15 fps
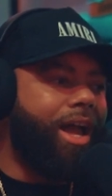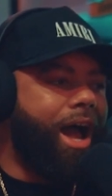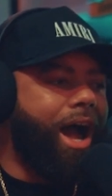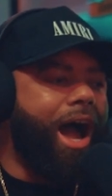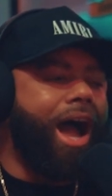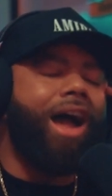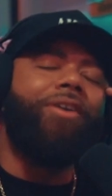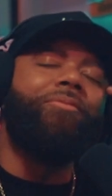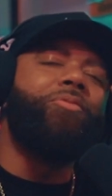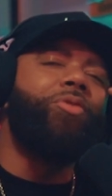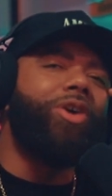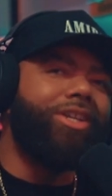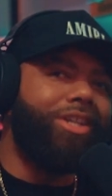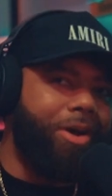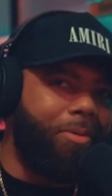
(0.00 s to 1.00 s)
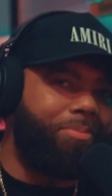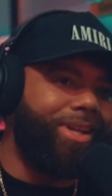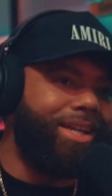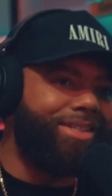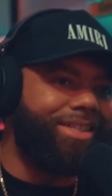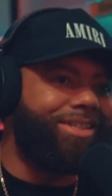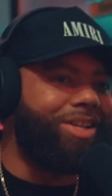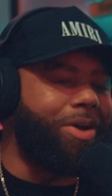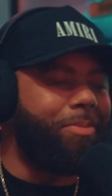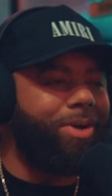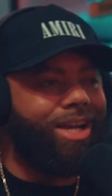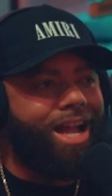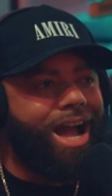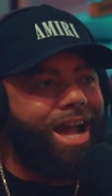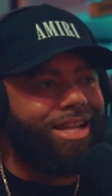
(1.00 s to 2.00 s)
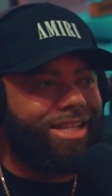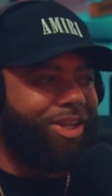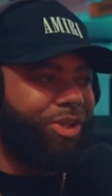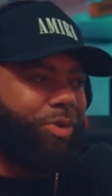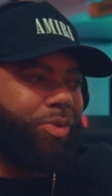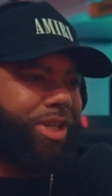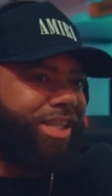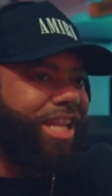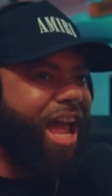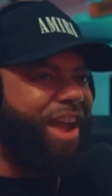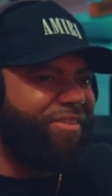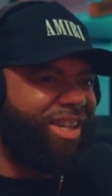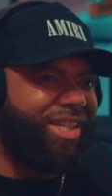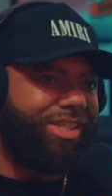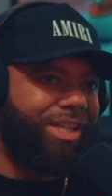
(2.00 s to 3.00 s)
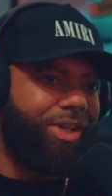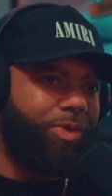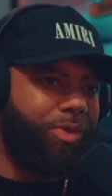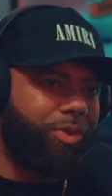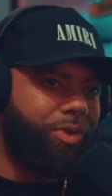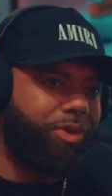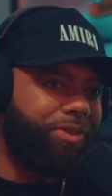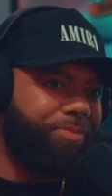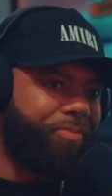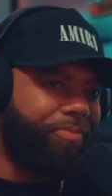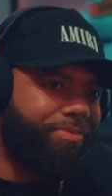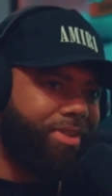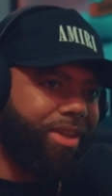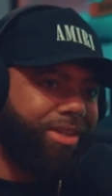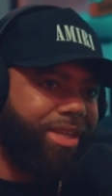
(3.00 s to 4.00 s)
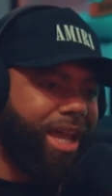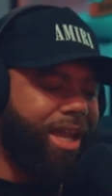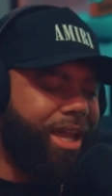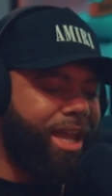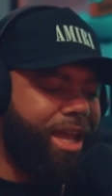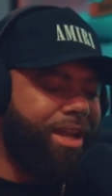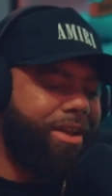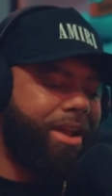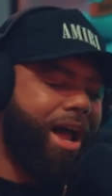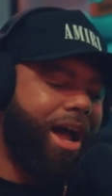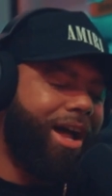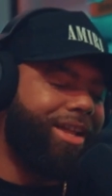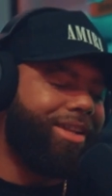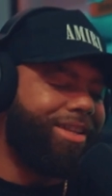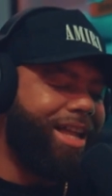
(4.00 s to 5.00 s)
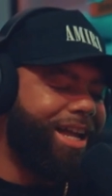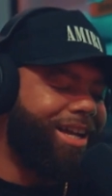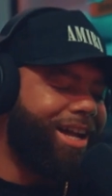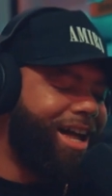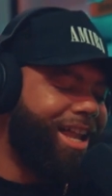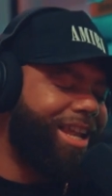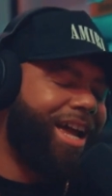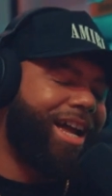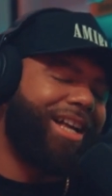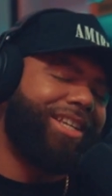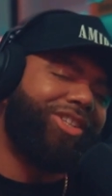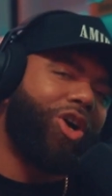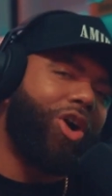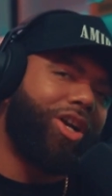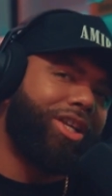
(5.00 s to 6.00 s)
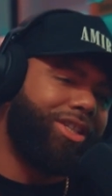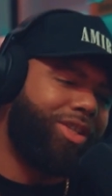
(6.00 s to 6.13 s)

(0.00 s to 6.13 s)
have more dub plates than some of the guys that do this every single day. Yeah. And like I was talking